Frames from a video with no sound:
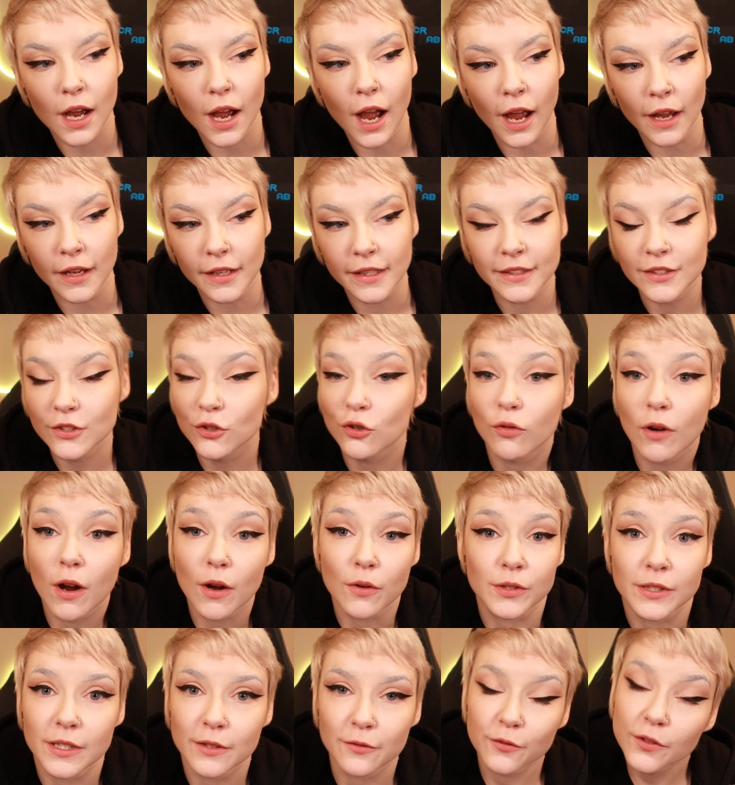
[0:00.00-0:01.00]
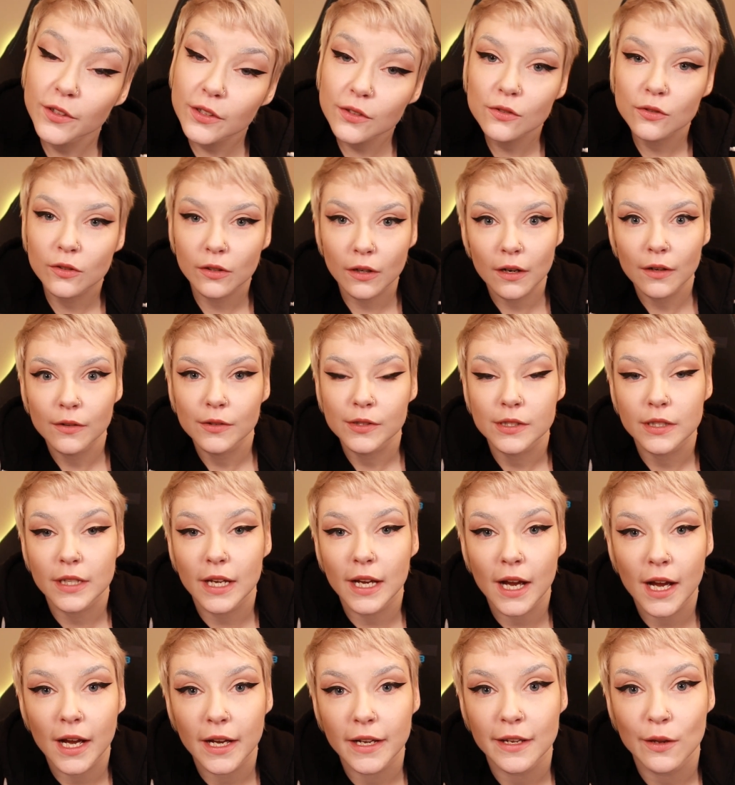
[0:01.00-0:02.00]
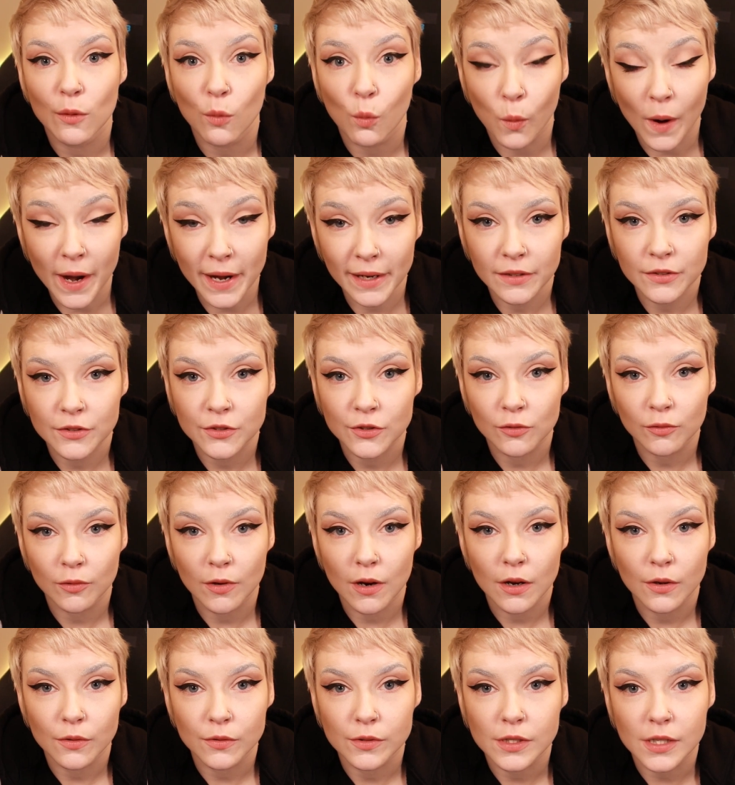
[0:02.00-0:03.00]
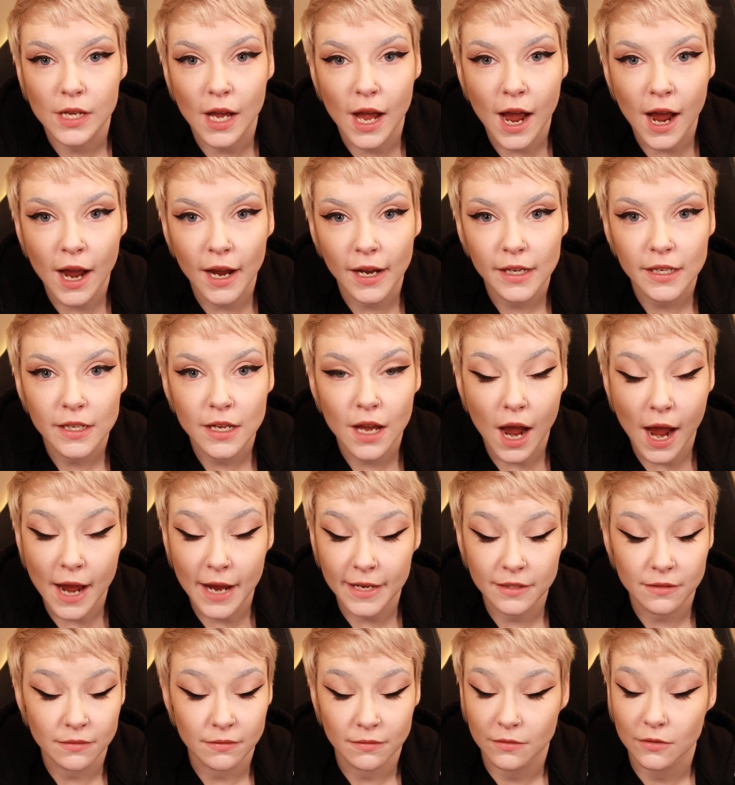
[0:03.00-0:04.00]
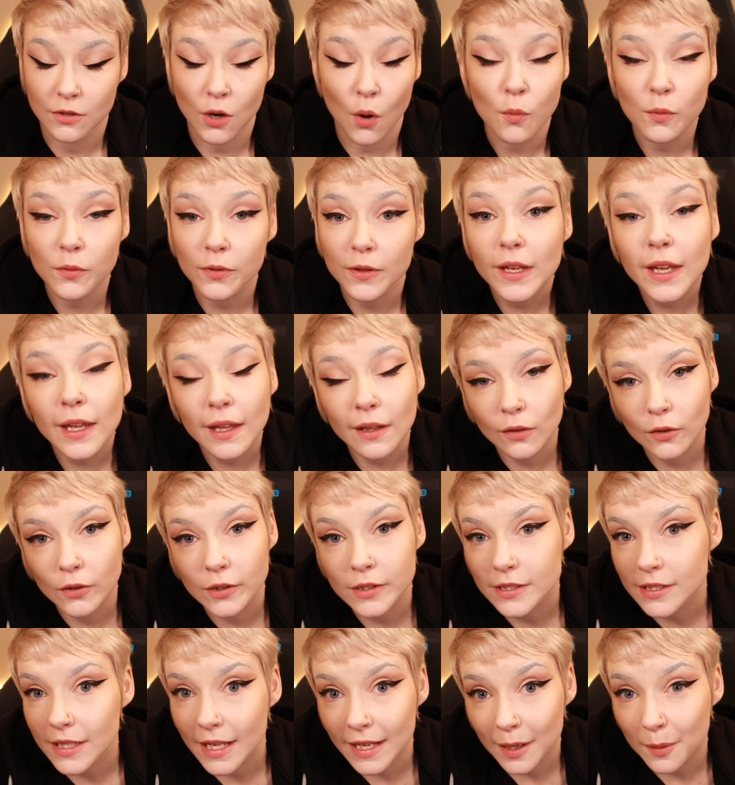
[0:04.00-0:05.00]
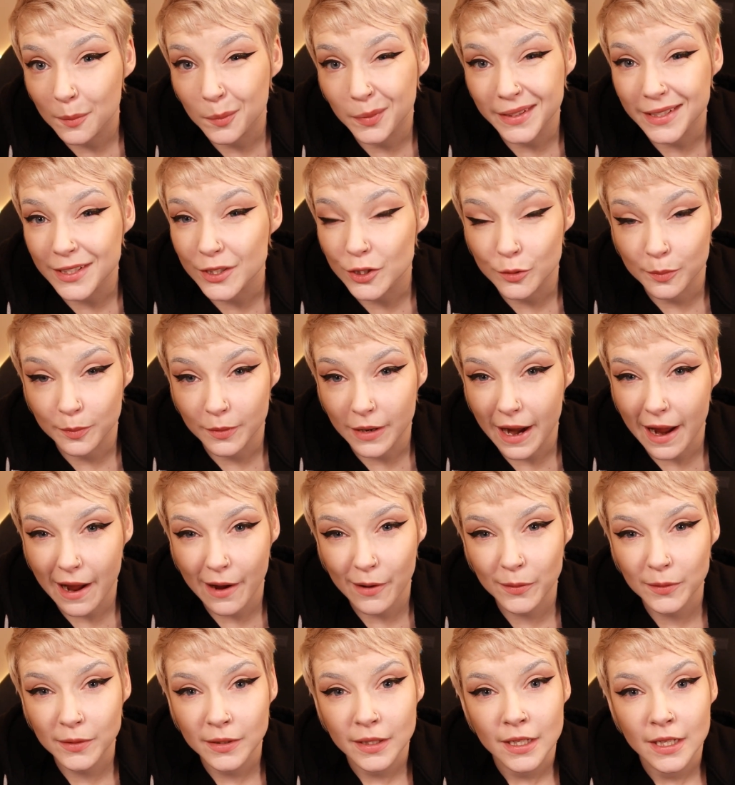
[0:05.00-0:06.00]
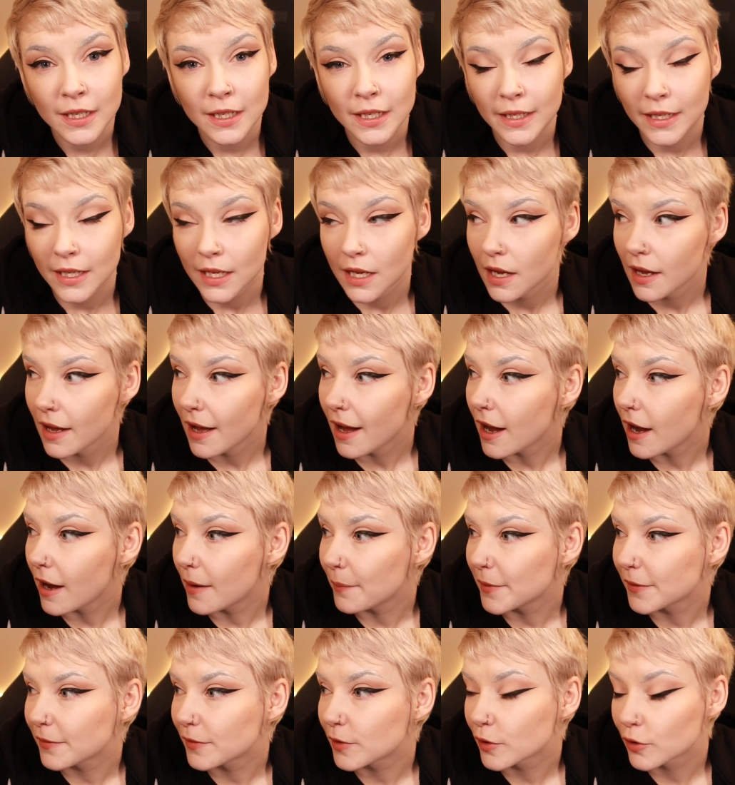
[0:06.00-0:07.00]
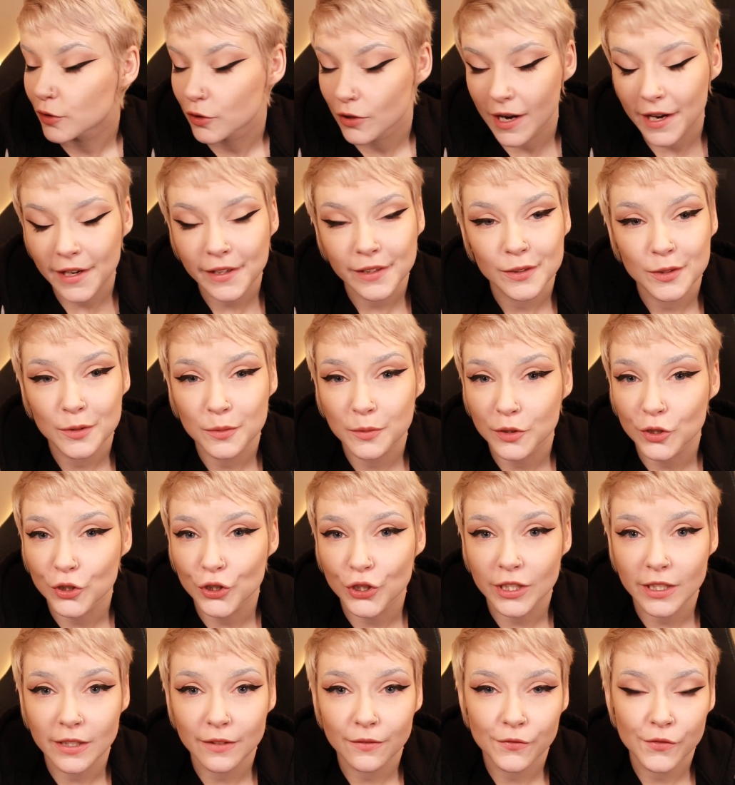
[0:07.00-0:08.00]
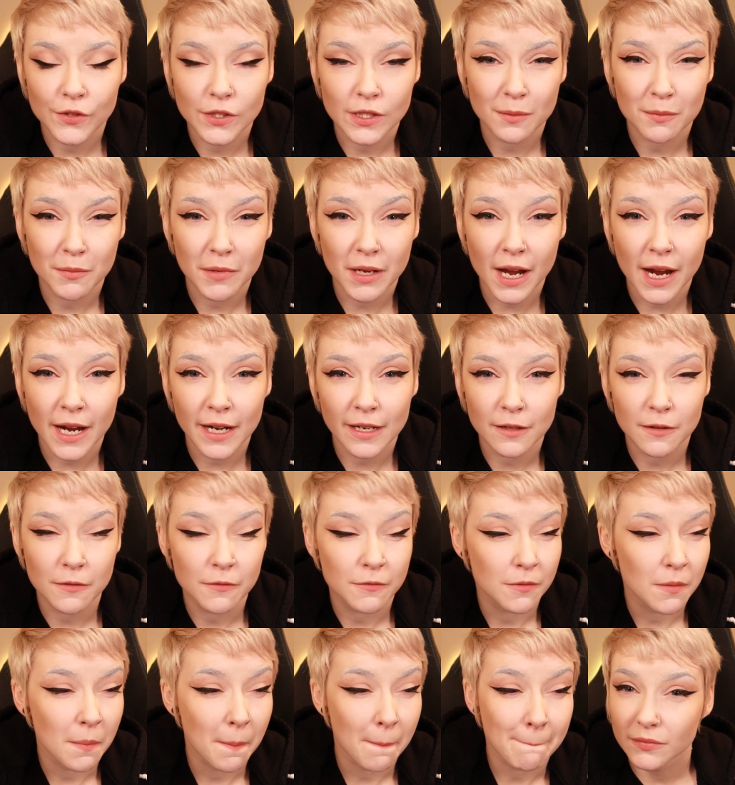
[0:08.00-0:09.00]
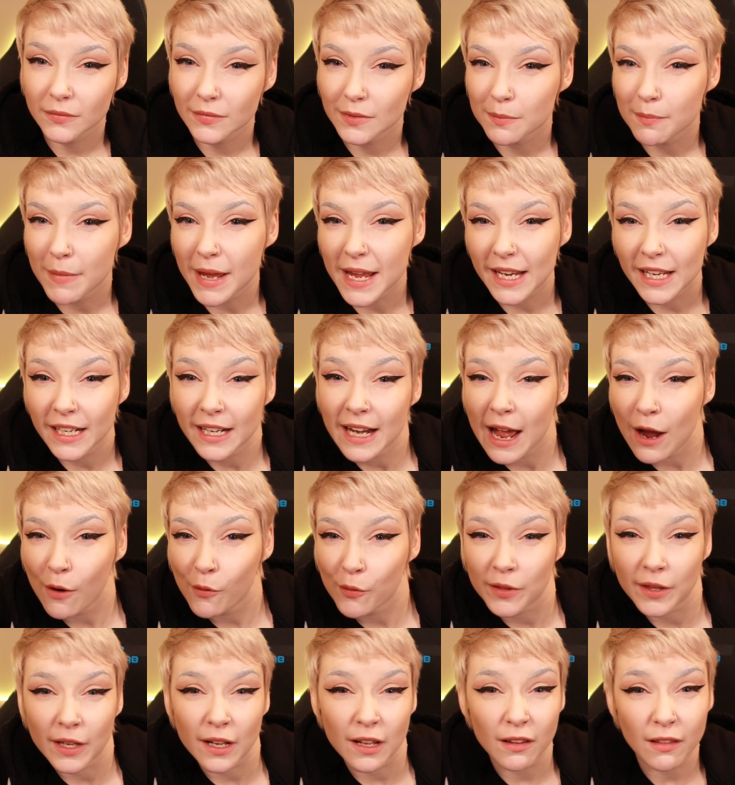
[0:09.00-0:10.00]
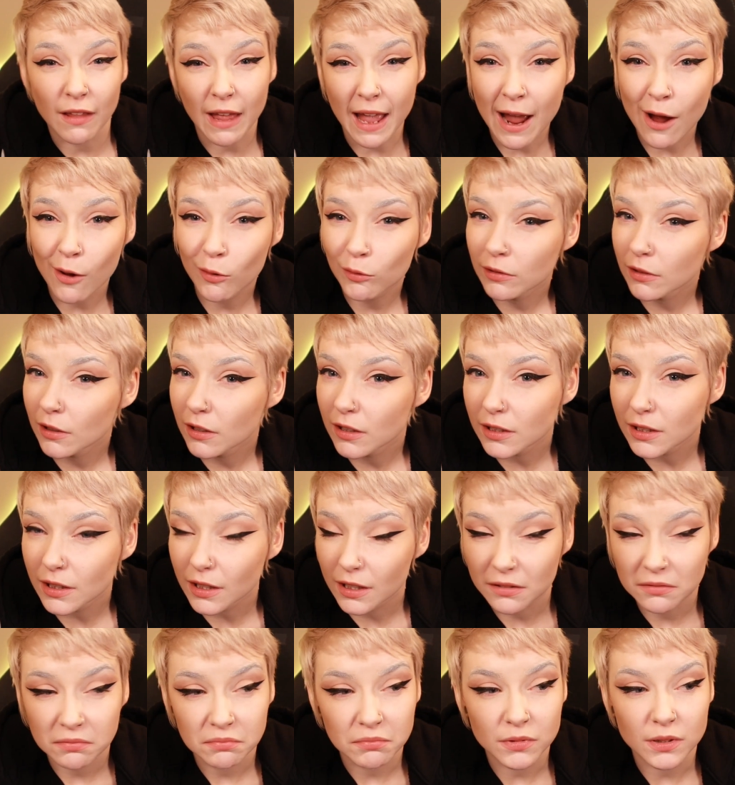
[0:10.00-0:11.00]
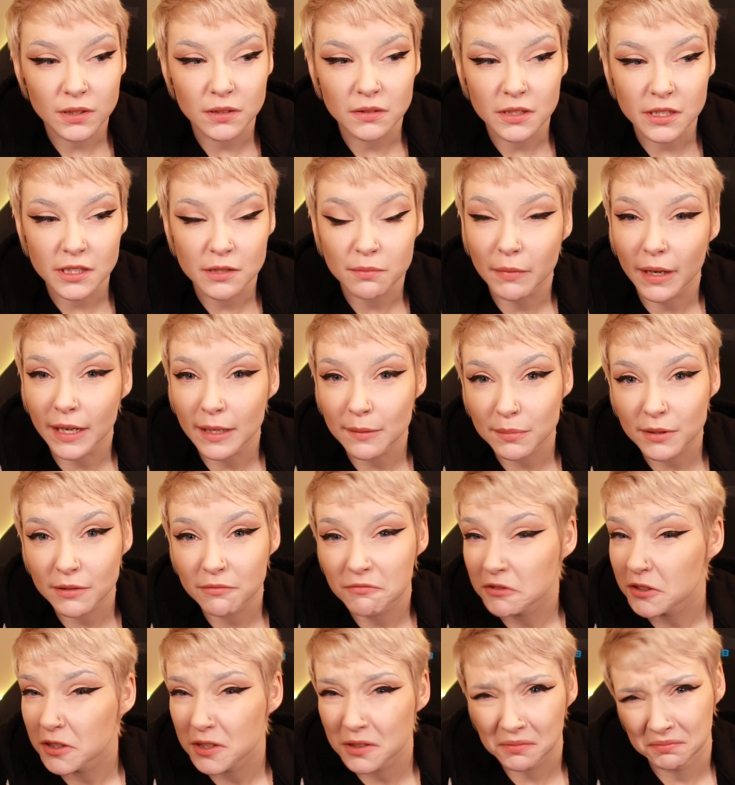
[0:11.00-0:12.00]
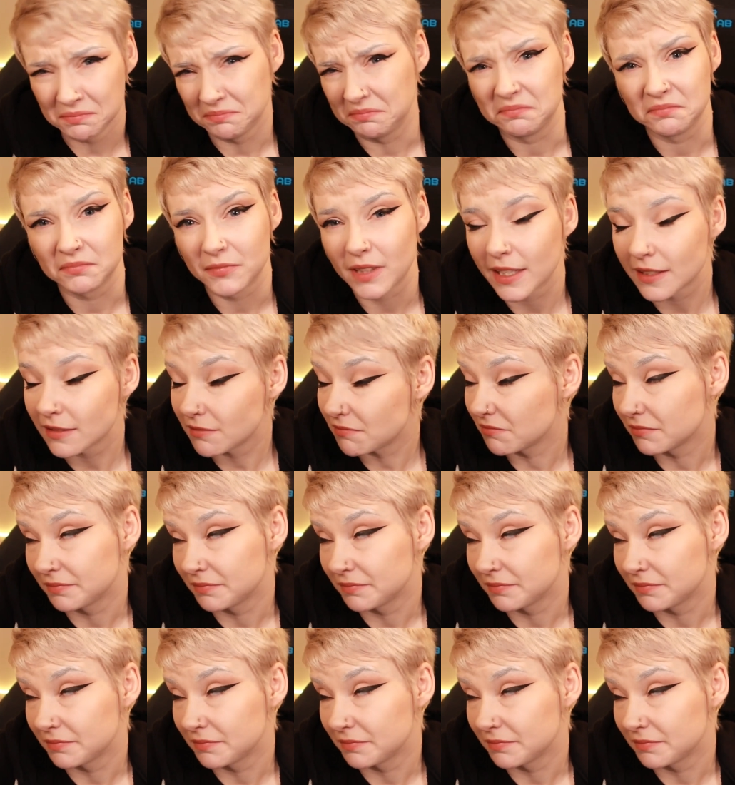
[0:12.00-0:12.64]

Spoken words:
It's gross. It feels gross. It wears gross. I don't think it looks like a bleached brow. If you're trying to achieve some kind of making out with a clown look, this might be for you. I'm